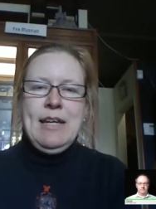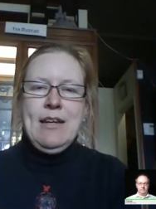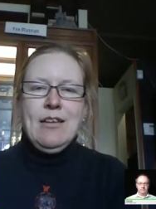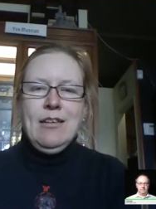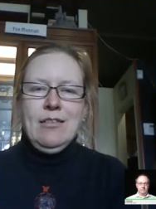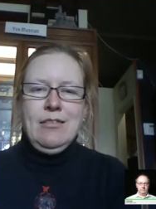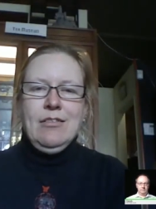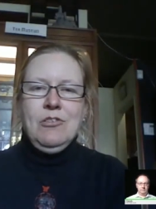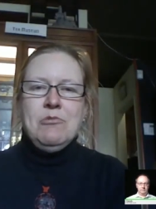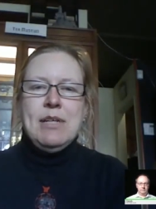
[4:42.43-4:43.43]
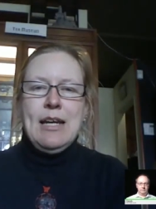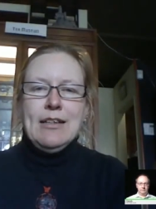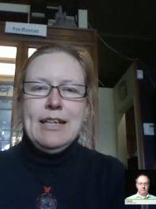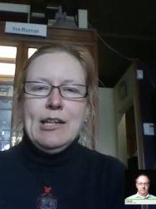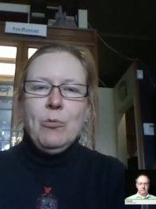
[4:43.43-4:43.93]
can't
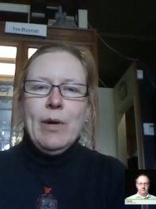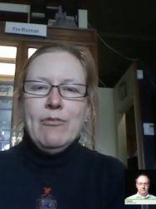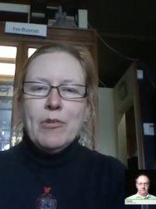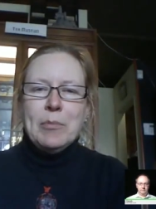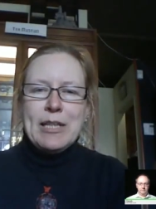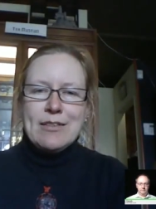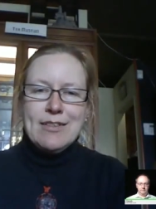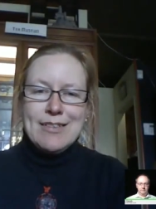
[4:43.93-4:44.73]
get away from it.